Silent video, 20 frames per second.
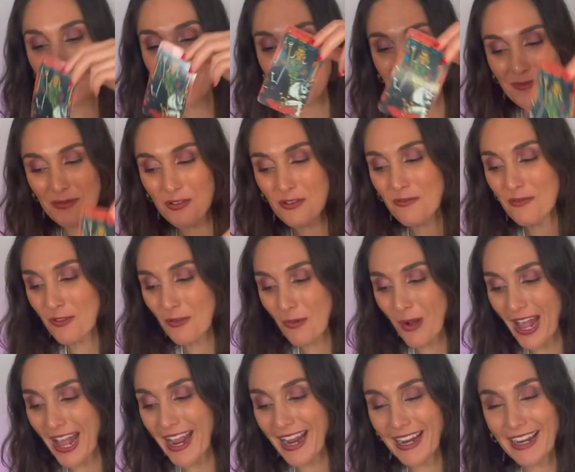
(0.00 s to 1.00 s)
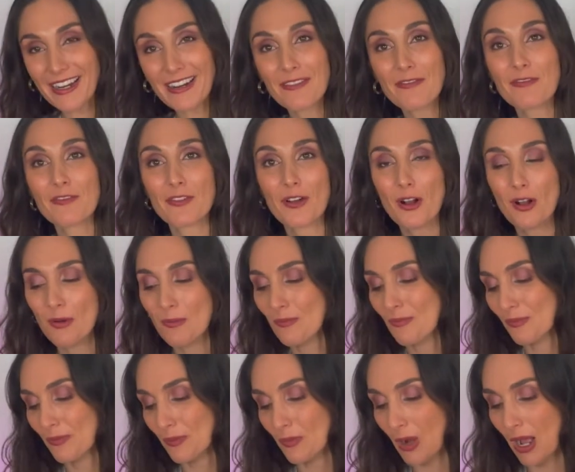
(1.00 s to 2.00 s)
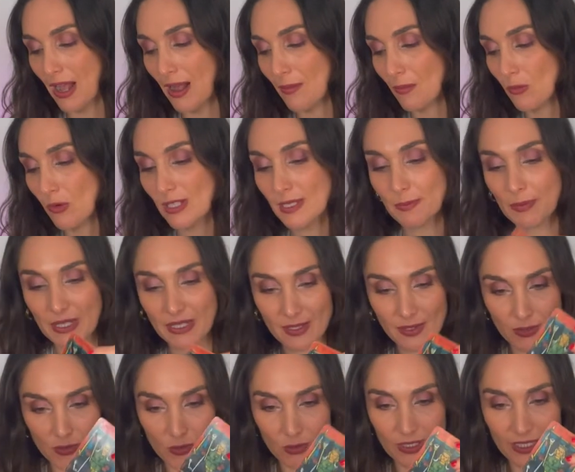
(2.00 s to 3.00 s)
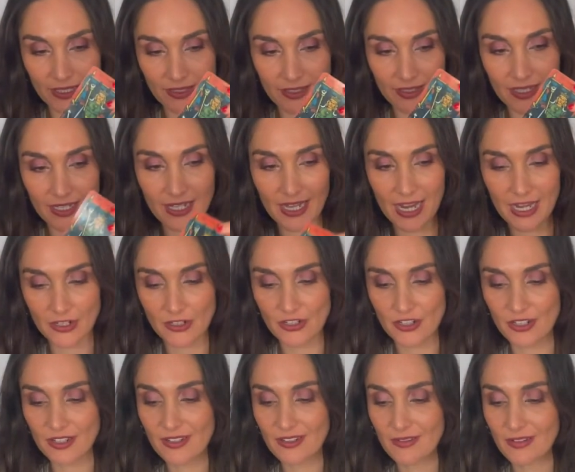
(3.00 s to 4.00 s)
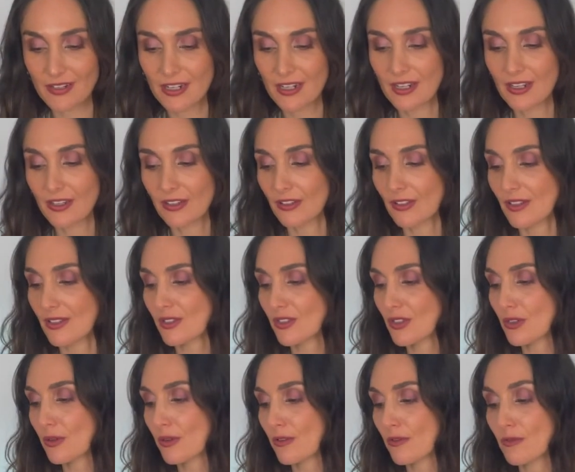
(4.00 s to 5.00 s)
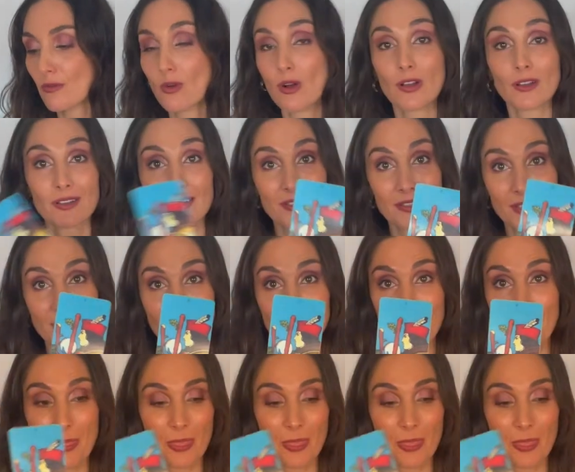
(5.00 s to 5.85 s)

move away from what's been stalling the connection, because Two of Wands,